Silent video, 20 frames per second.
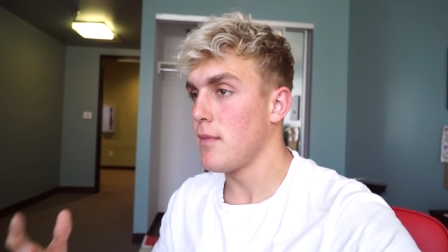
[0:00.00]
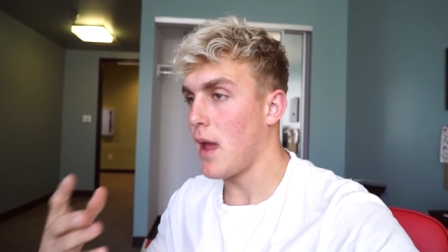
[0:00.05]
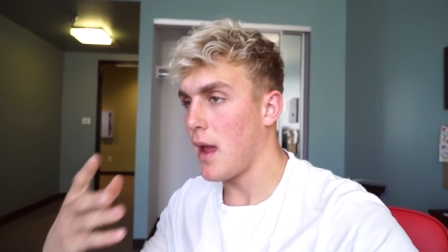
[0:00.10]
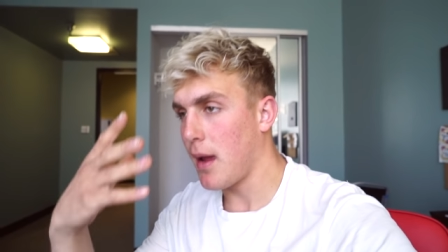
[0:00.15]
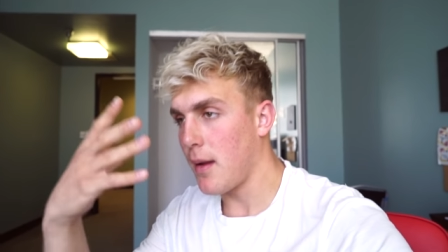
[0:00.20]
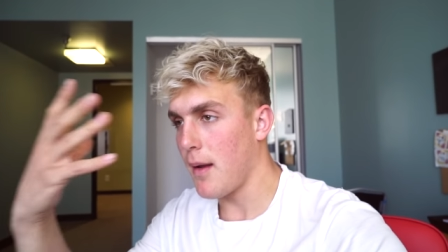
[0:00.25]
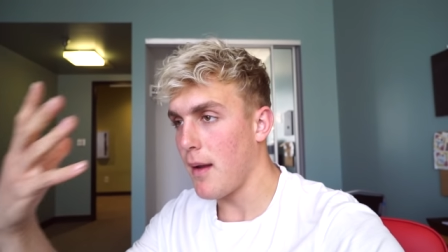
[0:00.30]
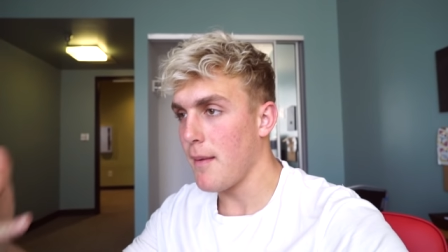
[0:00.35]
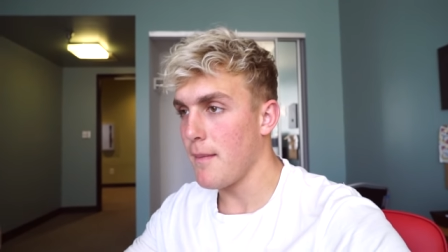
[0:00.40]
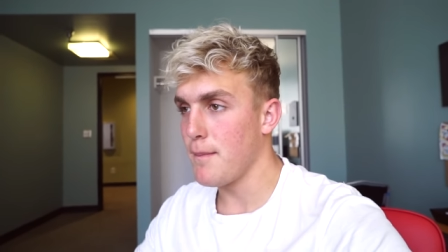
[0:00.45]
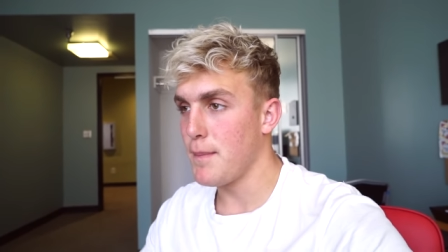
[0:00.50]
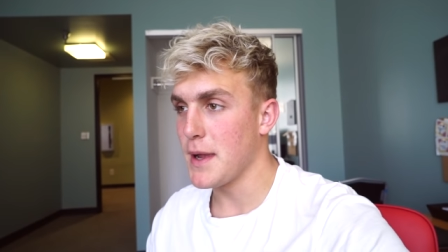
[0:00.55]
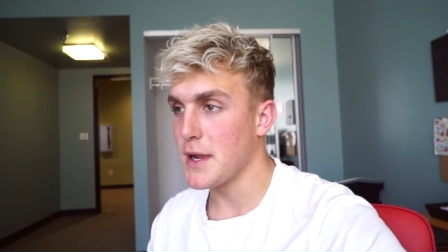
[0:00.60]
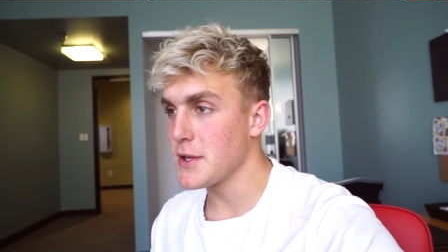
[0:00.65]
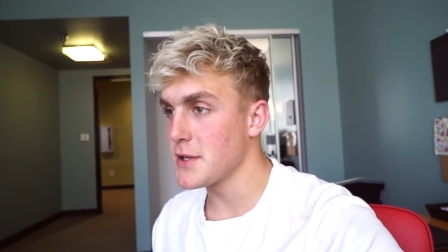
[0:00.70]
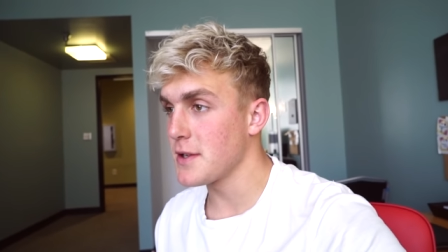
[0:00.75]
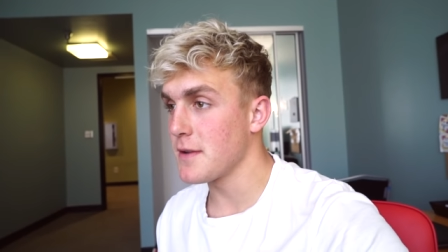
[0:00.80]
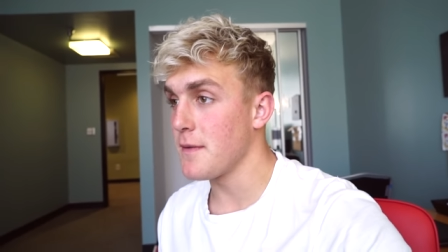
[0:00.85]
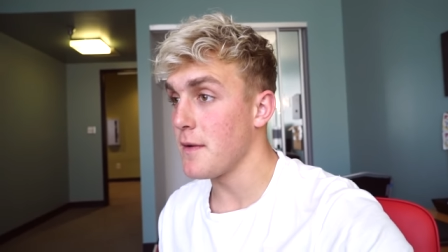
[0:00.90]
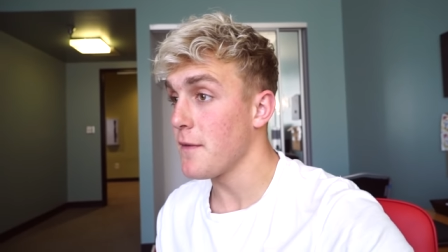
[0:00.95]
like
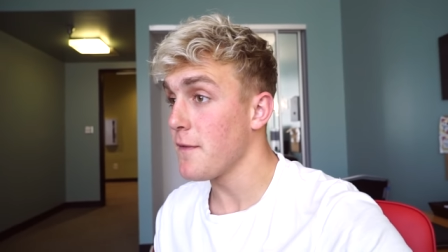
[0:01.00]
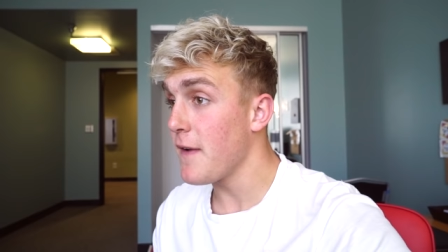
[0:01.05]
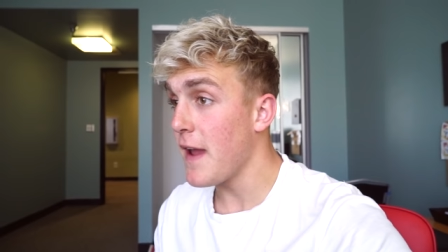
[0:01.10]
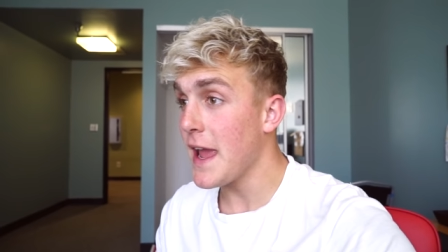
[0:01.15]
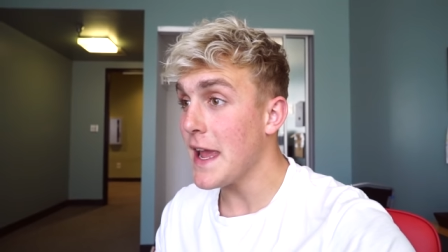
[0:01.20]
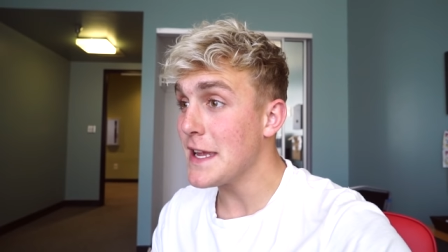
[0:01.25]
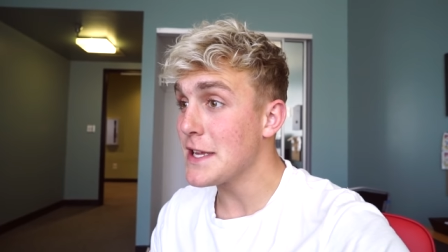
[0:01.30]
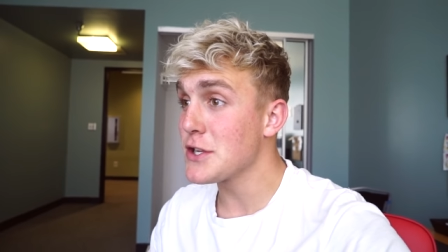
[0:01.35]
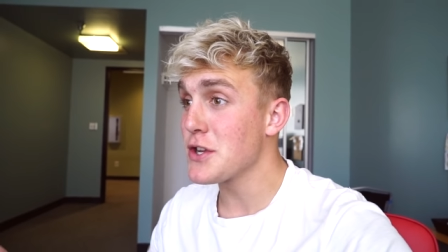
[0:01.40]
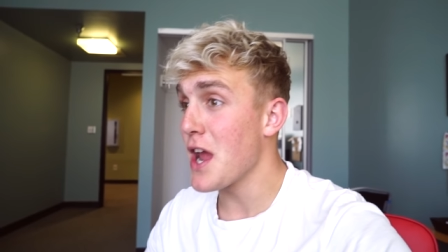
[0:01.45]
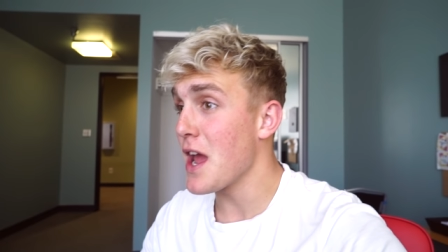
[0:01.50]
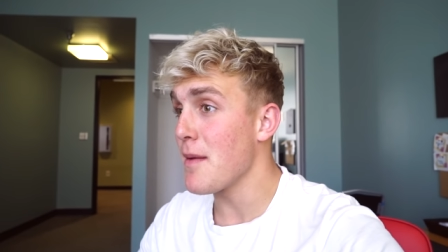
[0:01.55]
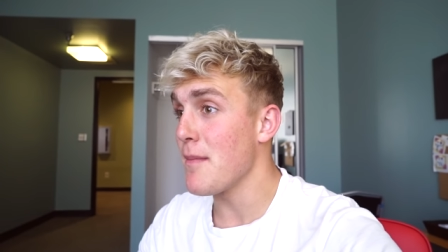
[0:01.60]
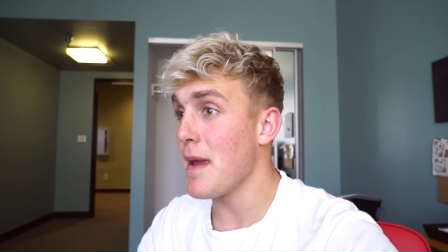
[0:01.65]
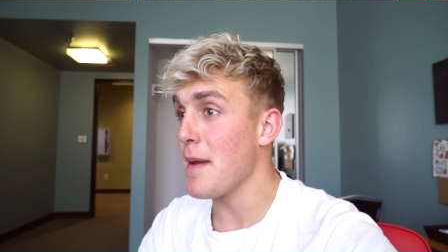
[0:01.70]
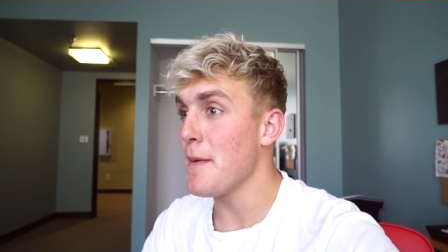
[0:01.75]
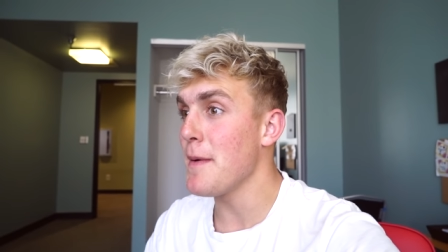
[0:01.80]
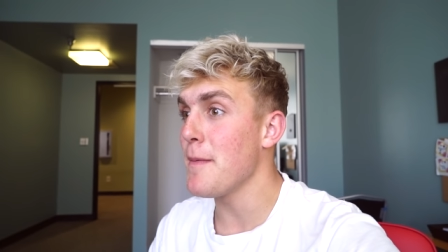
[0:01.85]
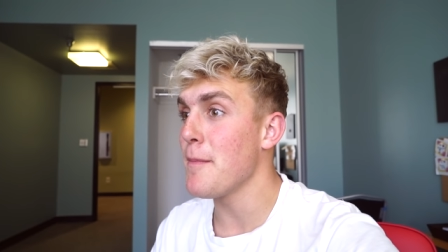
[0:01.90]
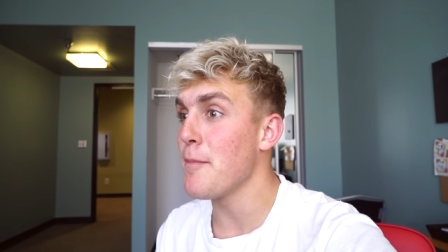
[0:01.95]
pictures of your face. Try
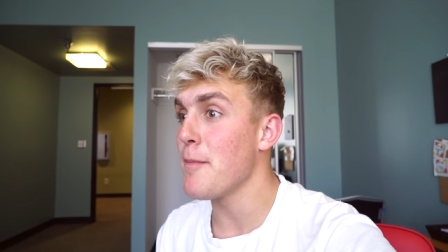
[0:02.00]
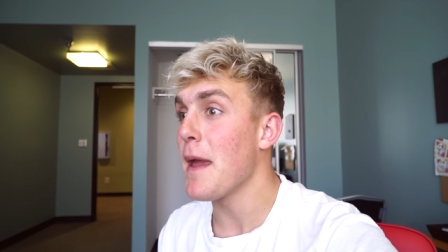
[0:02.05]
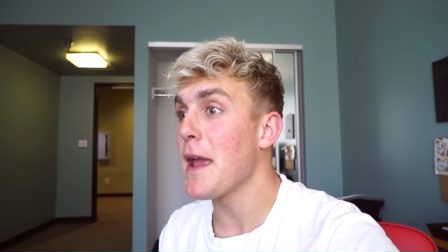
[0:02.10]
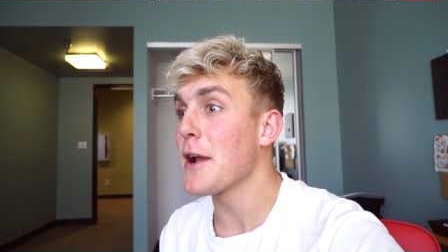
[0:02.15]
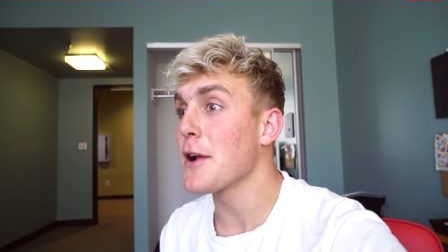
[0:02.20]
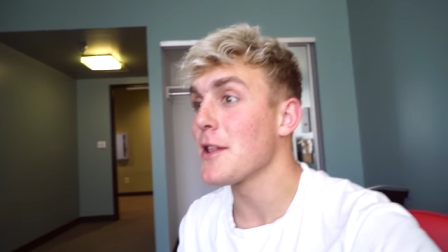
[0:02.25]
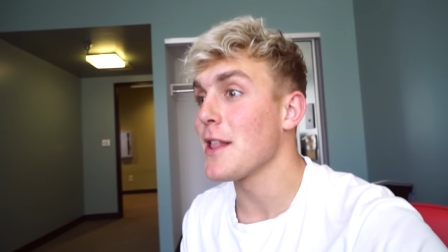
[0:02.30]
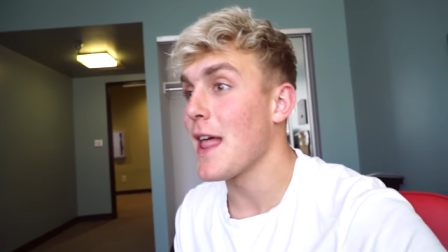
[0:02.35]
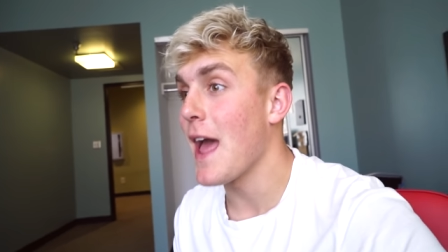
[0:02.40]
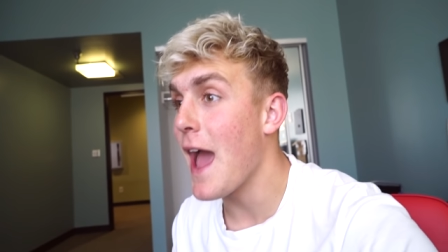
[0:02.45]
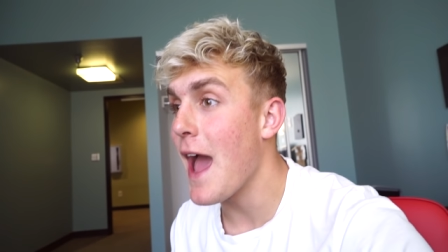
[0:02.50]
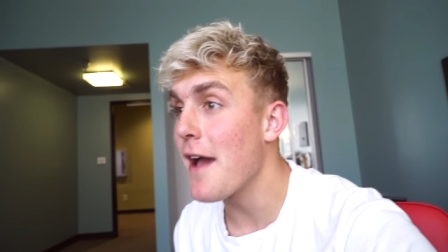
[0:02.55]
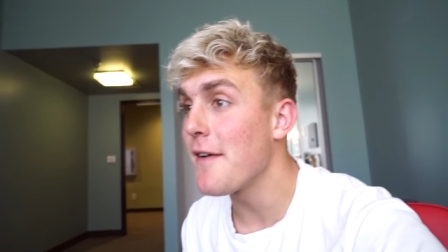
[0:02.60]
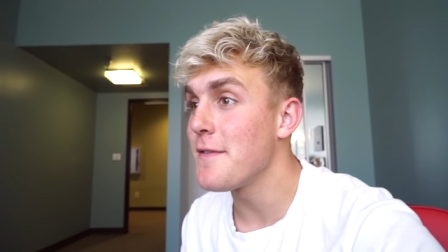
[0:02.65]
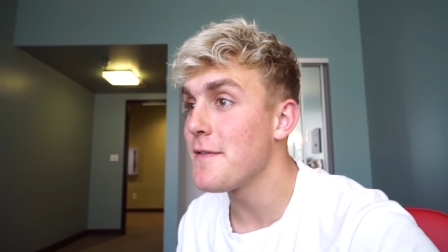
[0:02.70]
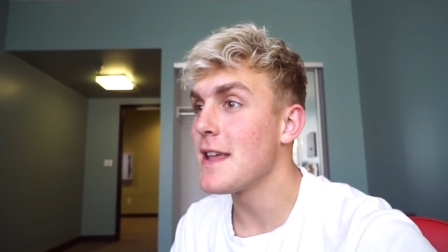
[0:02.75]
maybe make her laugh.